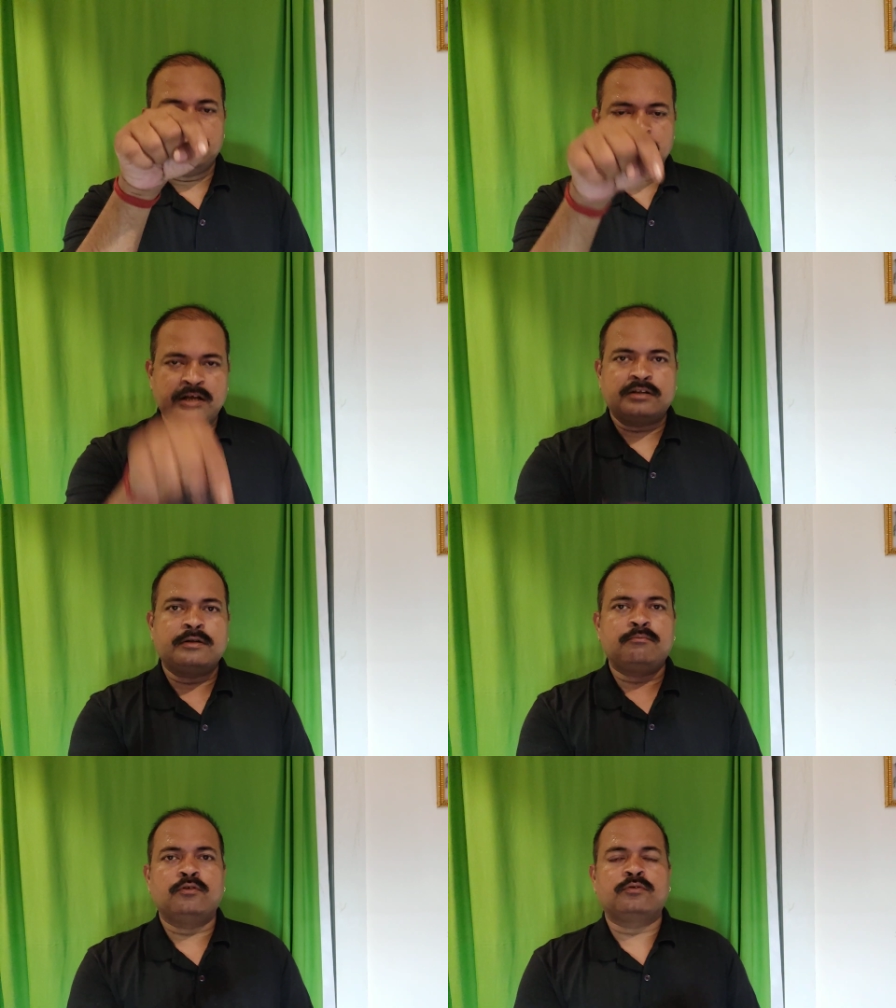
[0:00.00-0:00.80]
make
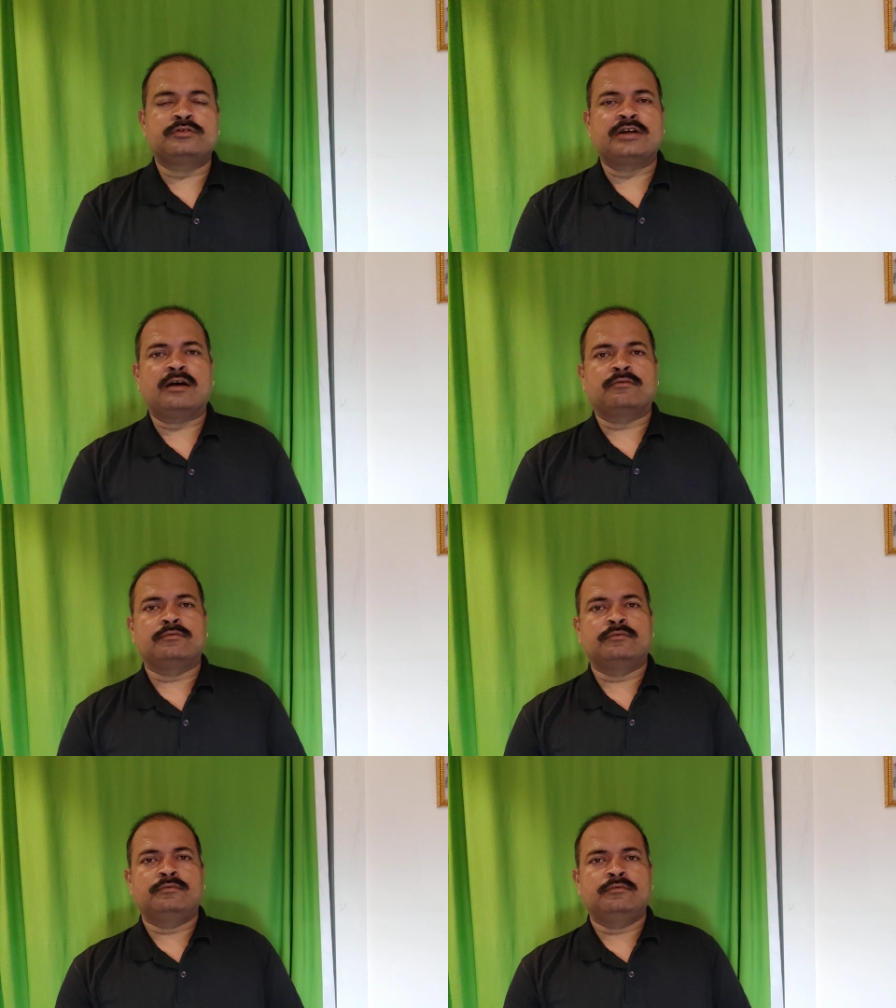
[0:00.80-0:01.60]
them look
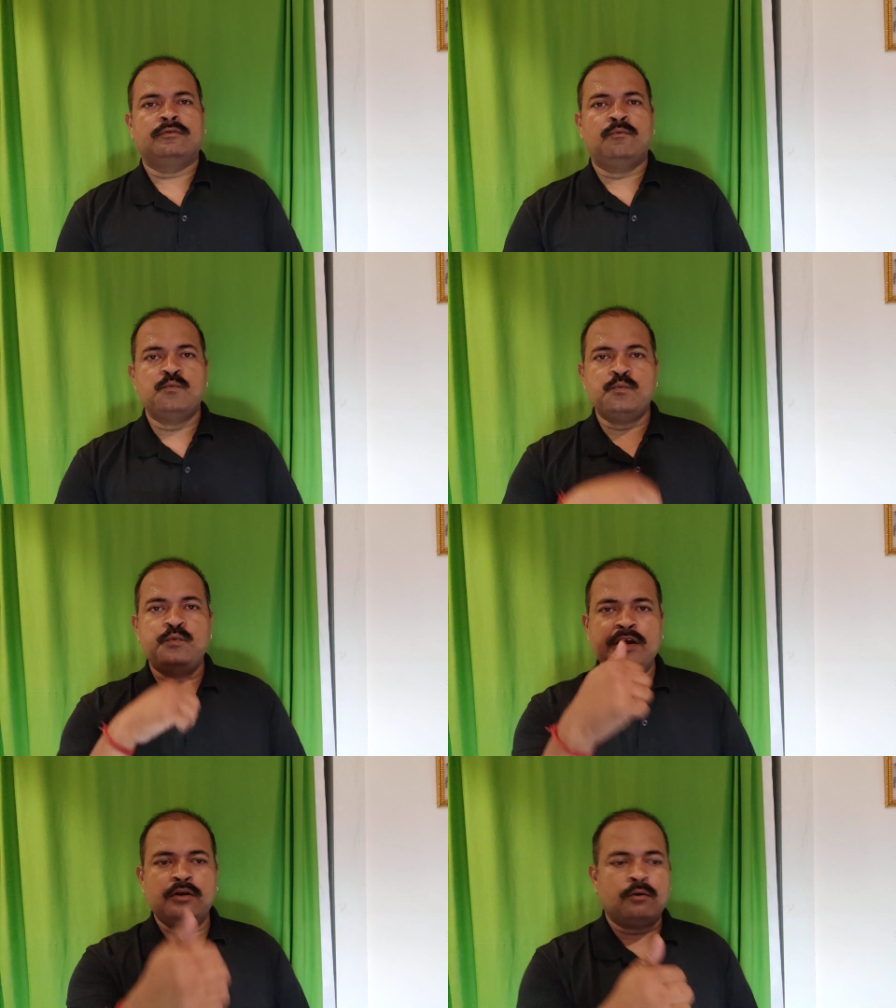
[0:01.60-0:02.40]
down
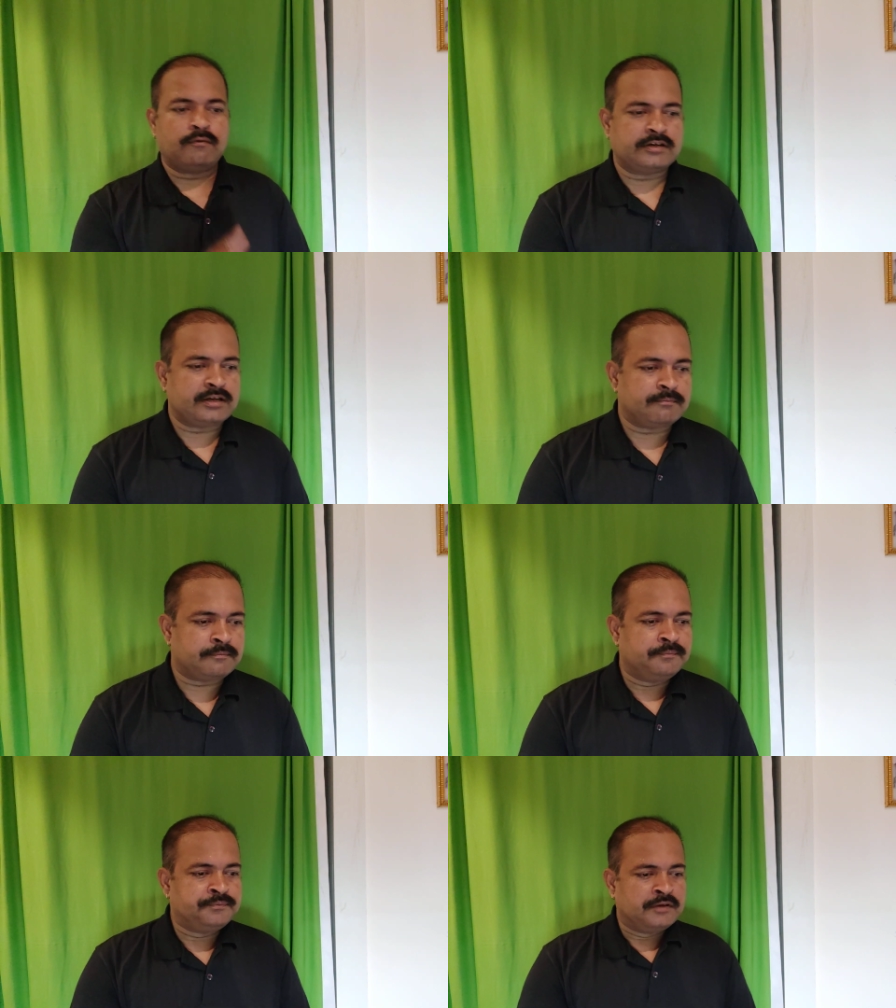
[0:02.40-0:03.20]
win over
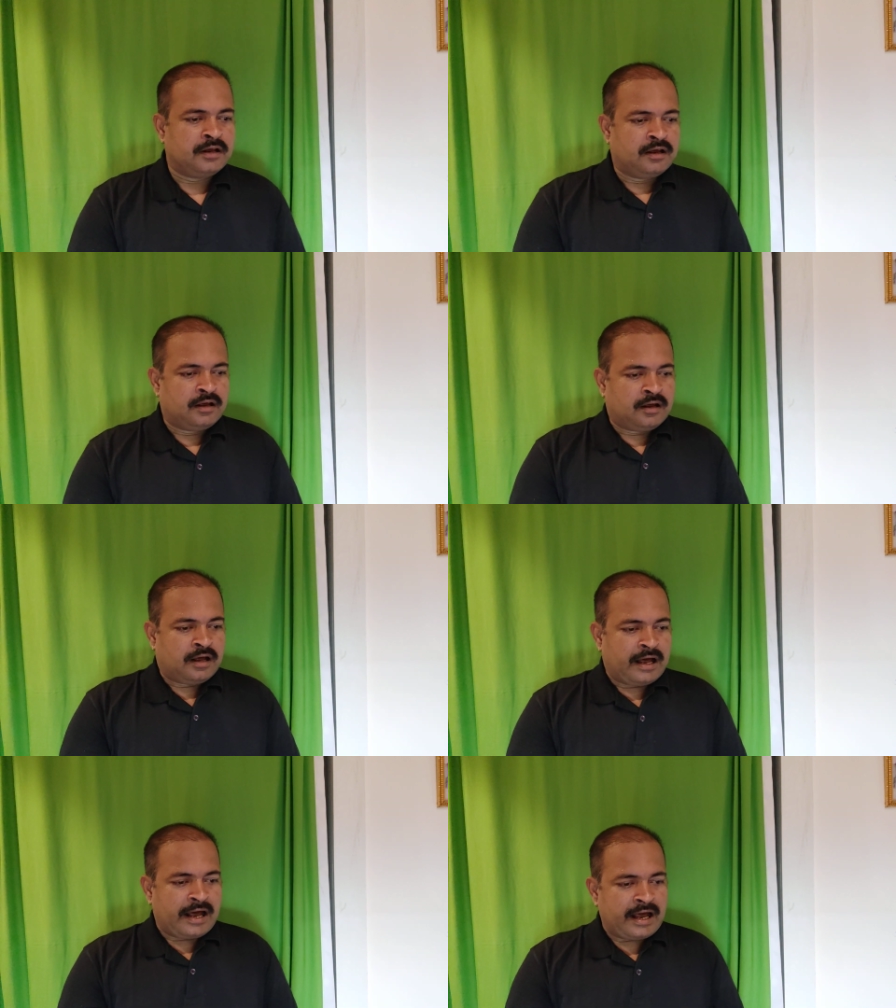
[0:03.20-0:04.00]
them
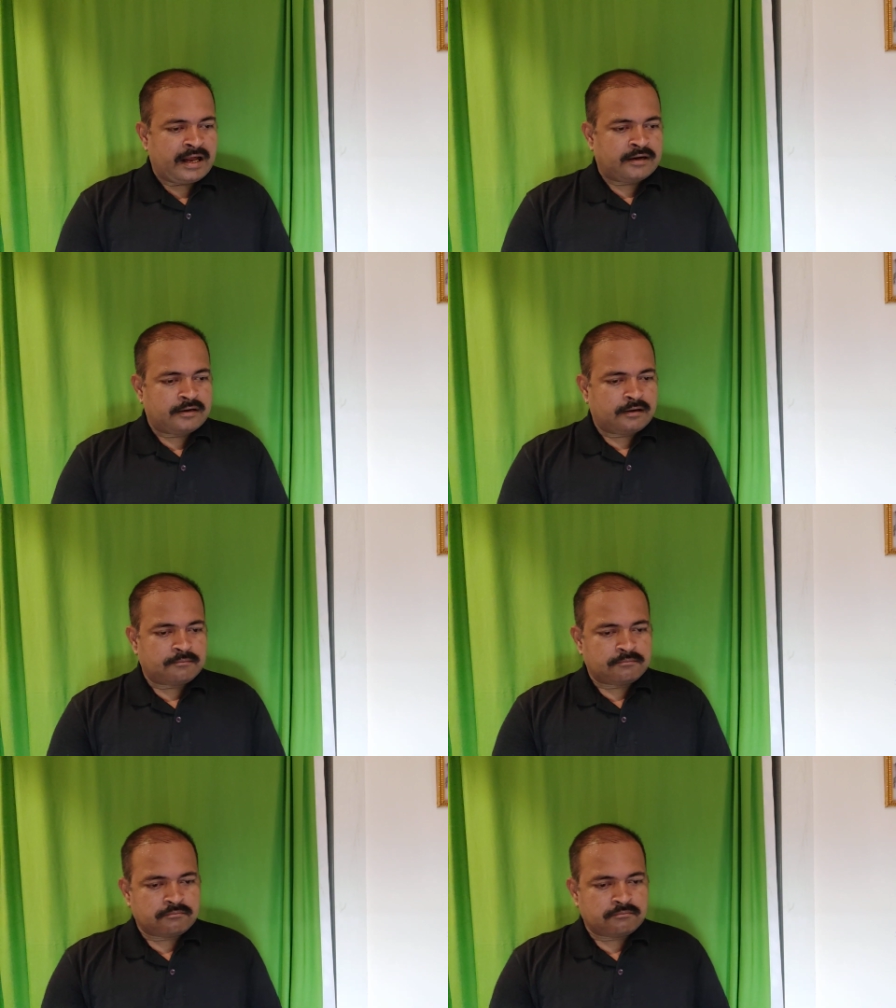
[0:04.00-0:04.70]
and